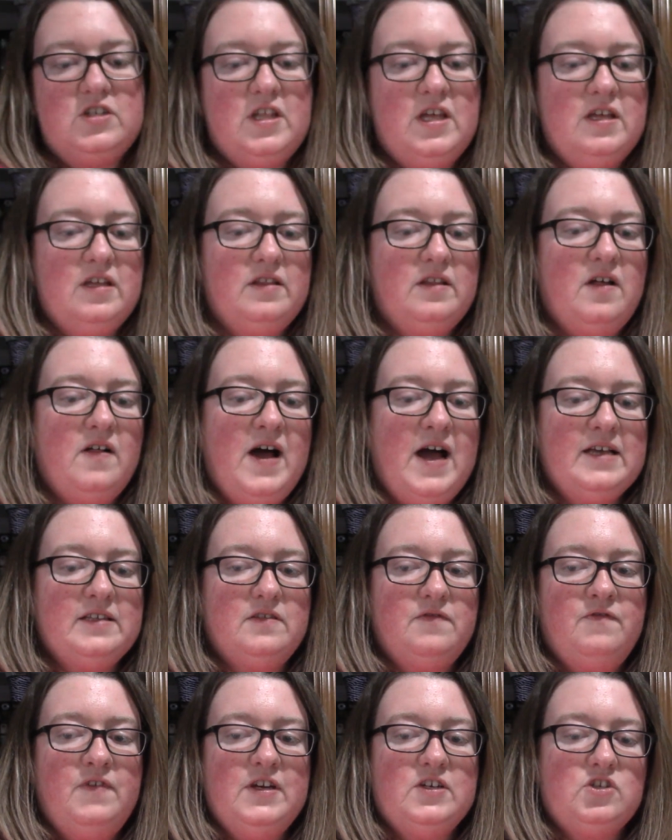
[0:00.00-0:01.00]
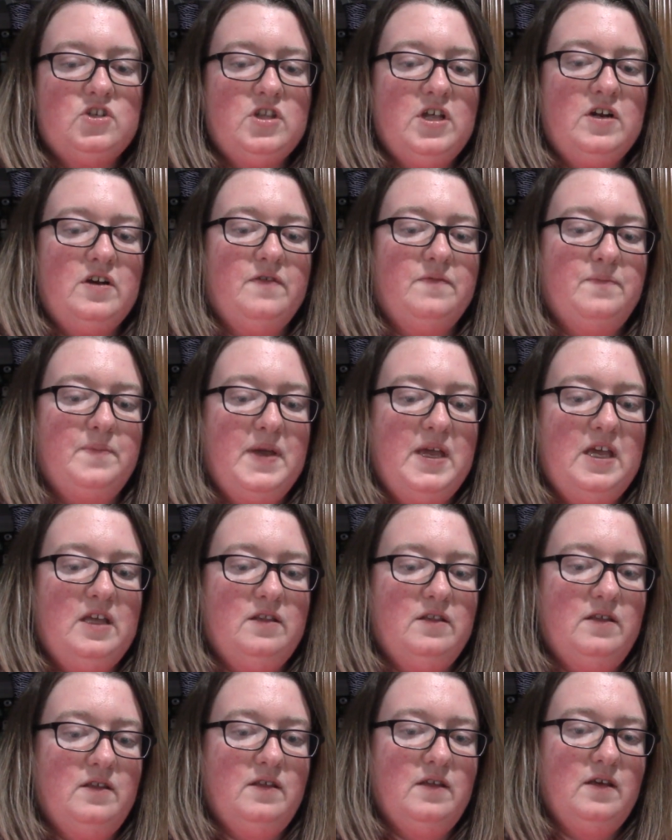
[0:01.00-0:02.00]
that glass fish that are
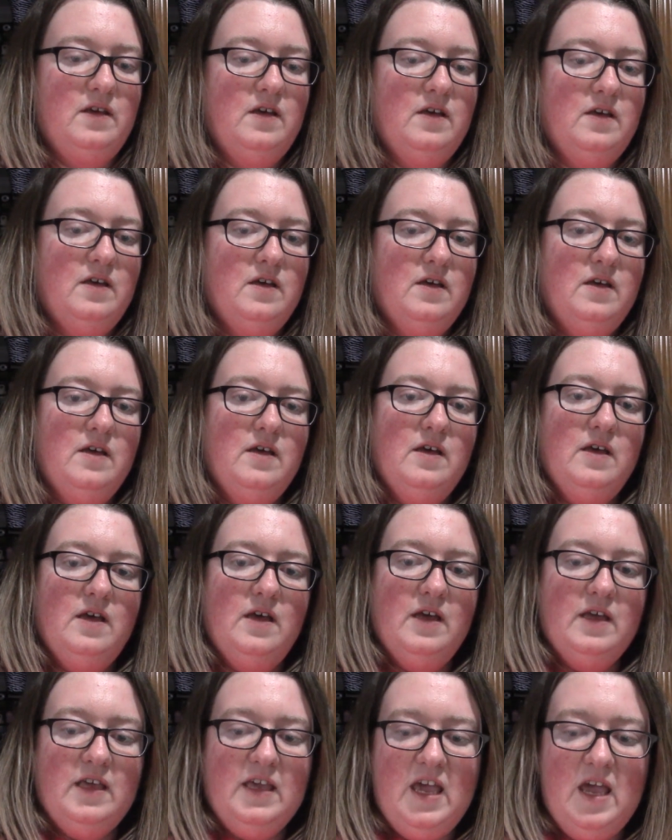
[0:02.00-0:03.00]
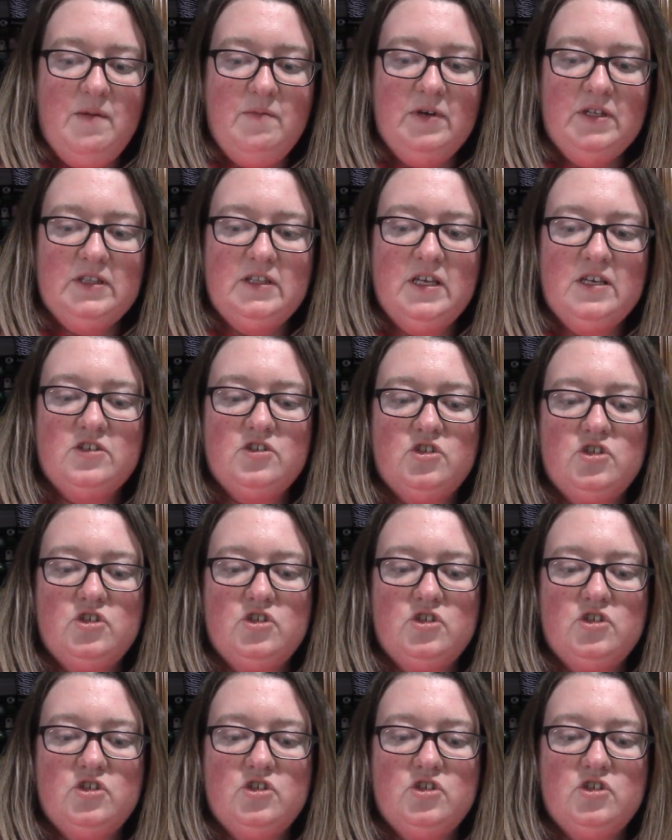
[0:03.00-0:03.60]
beads. Came with this